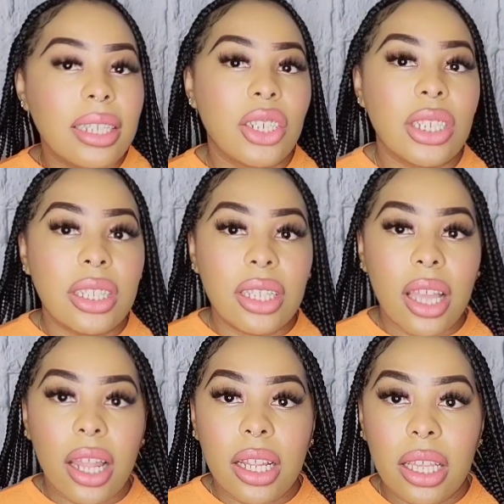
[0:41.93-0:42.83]
just to
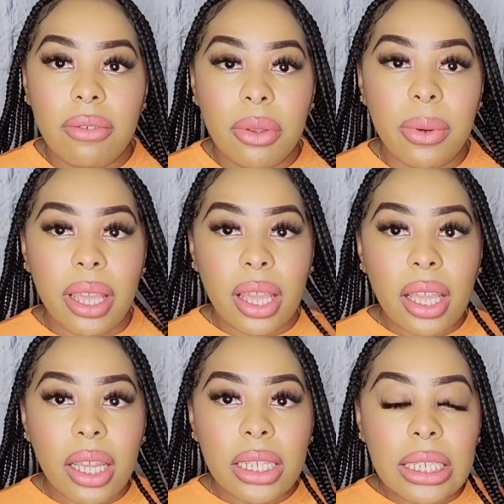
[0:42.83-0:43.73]
kind of give you a
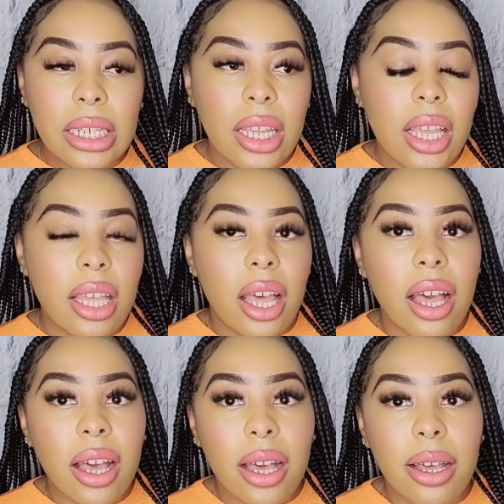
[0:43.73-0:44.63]
hint,
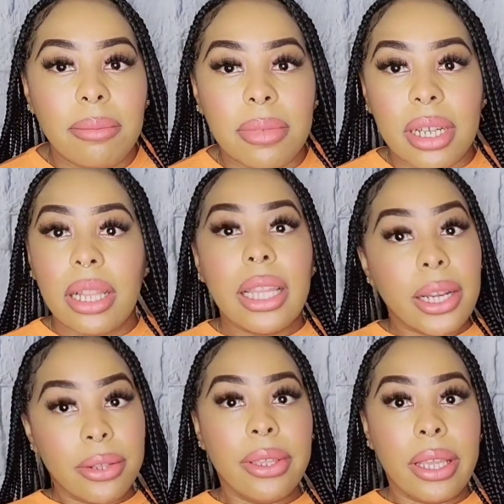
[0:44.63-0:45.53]

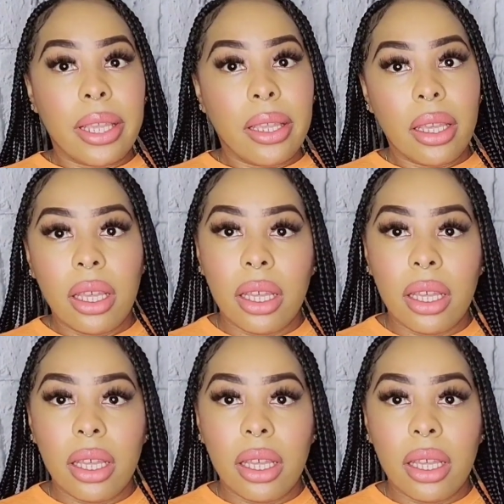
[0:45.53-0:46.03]
clearly